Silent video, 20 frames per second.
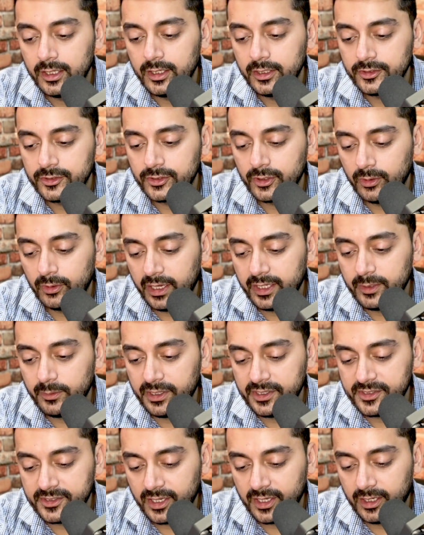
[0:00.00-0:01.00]
So
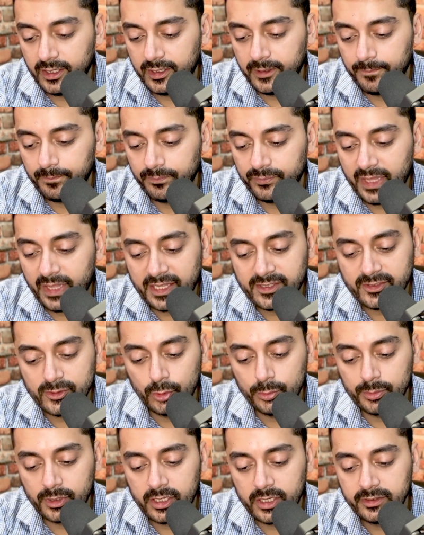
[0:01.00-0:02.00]
anyways, that's
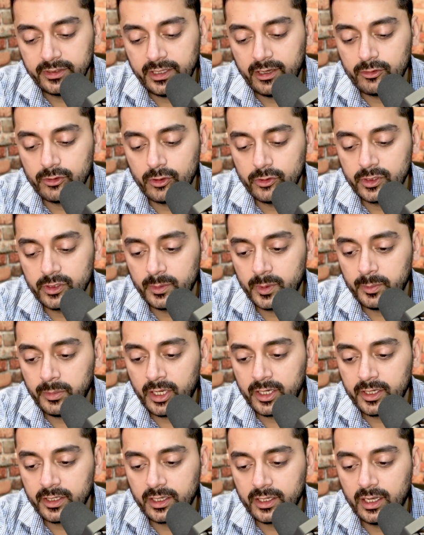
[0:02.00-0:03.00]
Umrah. Now Rawdah
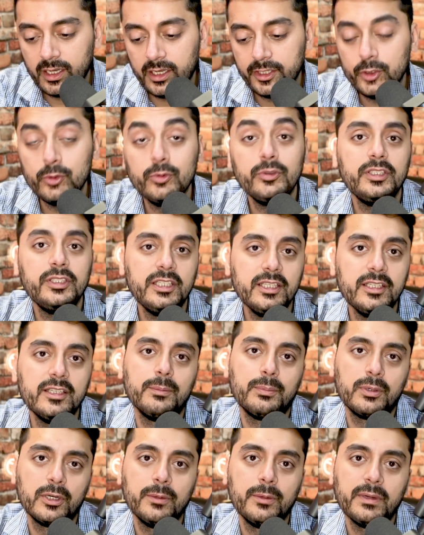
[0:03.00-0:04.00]
Mubarak, you need a
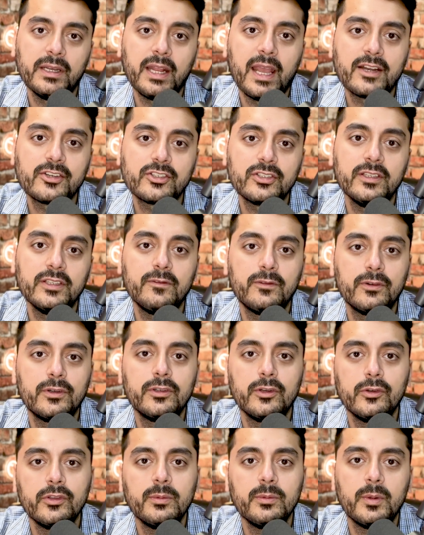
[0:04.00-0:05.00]
permit actually for
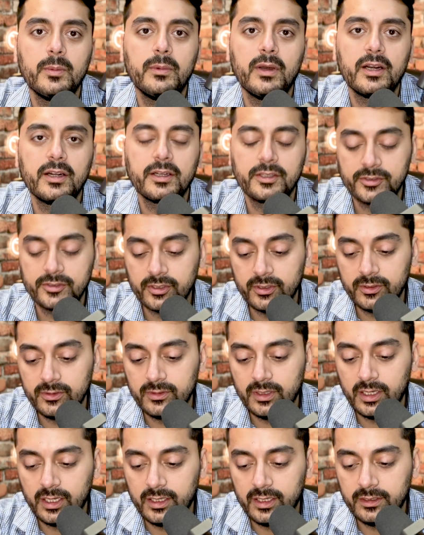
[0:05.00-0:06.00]
Rawdah Mubarak.
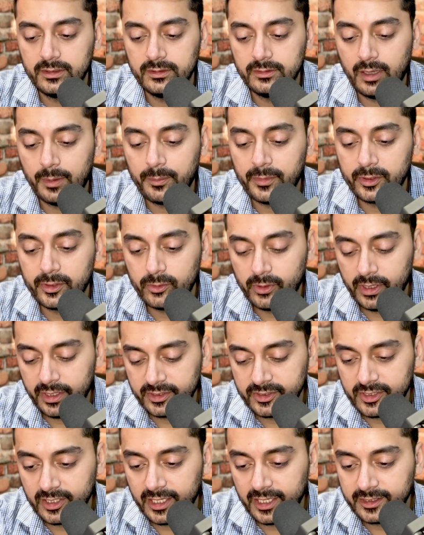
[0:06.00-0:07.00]
So I'm going to go ahead and
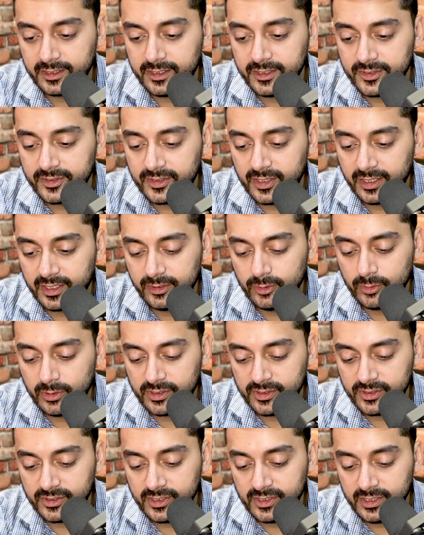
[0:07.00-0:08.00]
select this and you
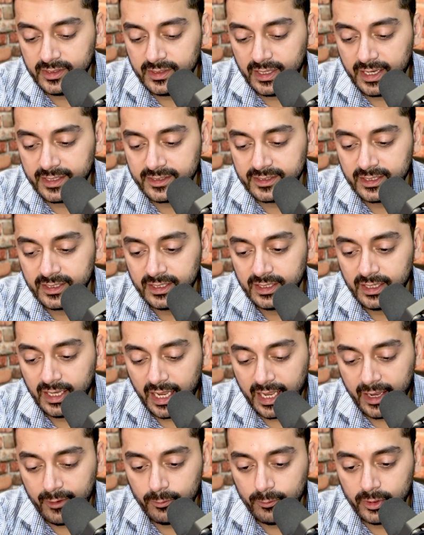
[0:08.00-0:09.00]
can see that
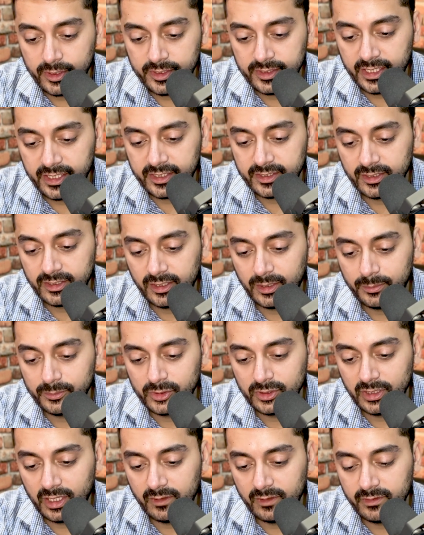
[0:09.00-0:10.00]
I have one date,
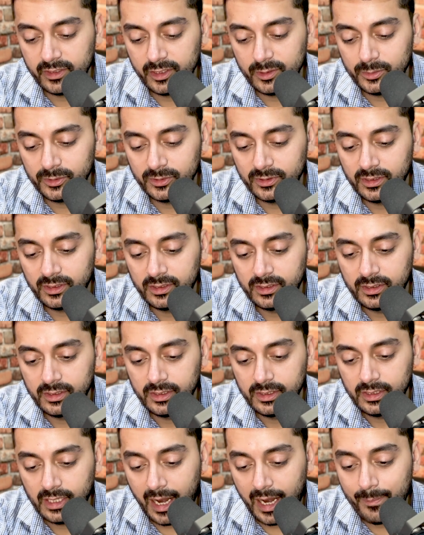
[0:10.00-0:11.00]
Alhamdulillah, available.
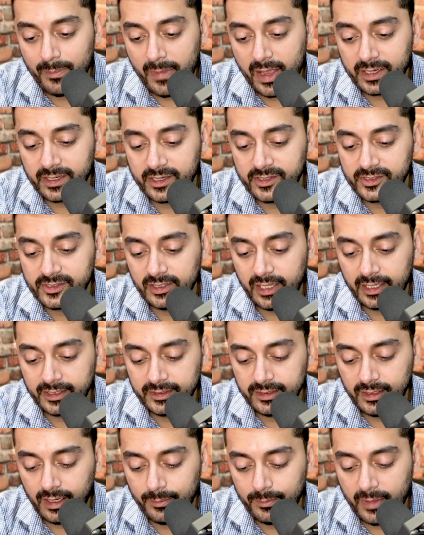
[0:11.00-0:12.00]
I'm not going
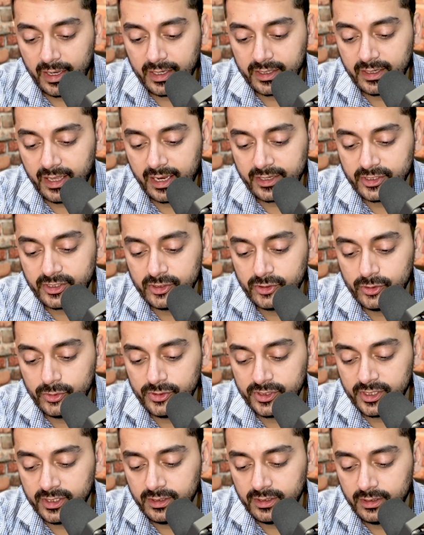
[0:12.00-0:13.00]
to actually
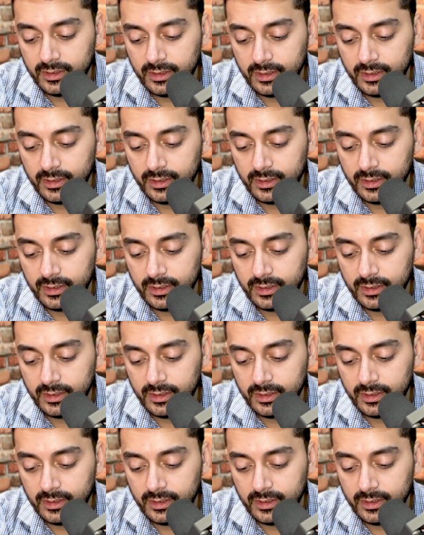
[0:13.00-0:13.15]
choose it,